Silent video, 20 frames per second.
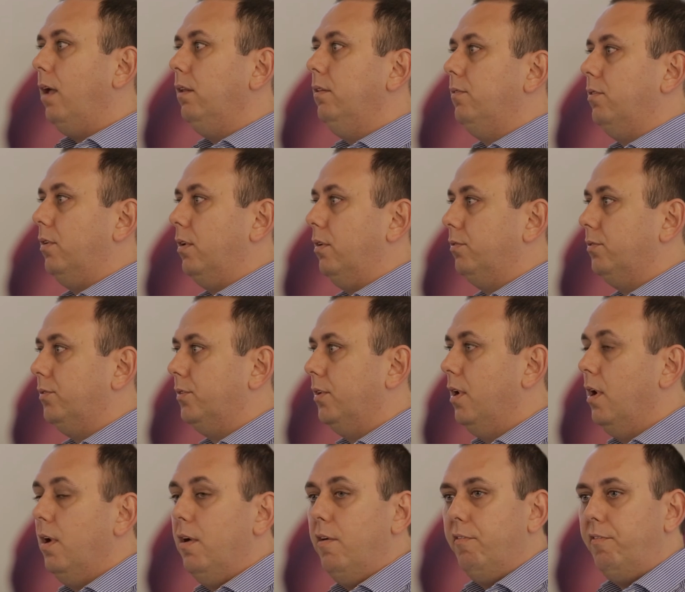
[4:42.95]
enters
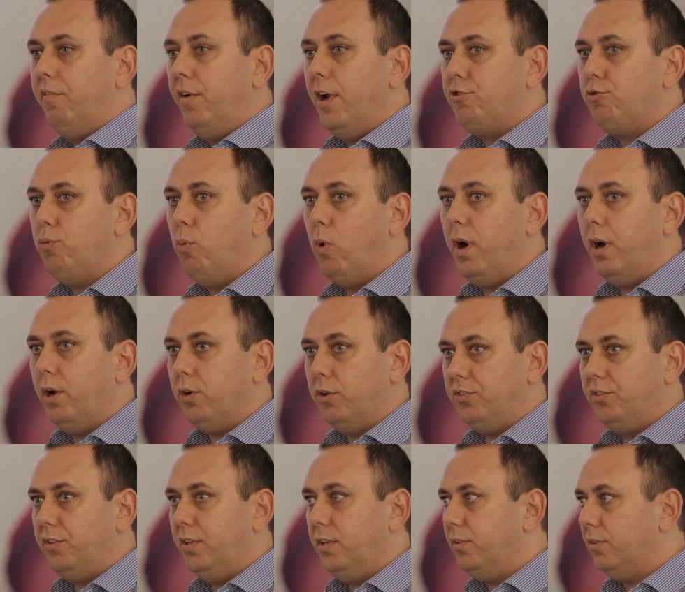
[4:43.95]
freshwater
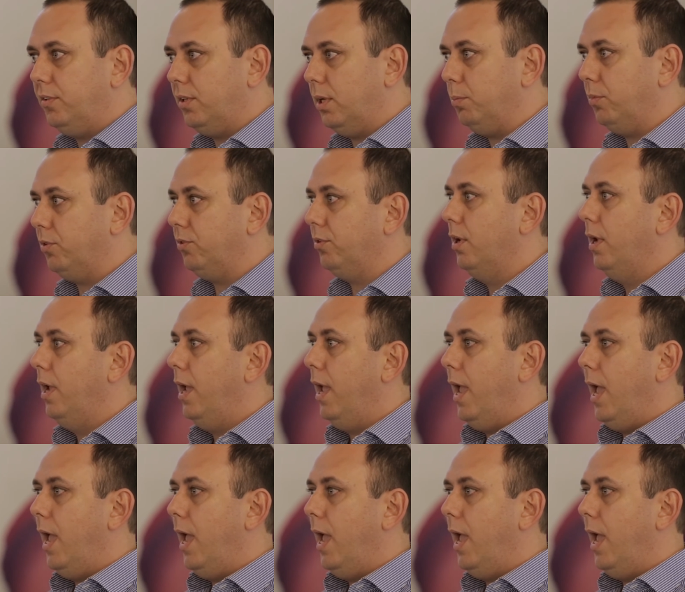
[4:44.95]
ecosystems,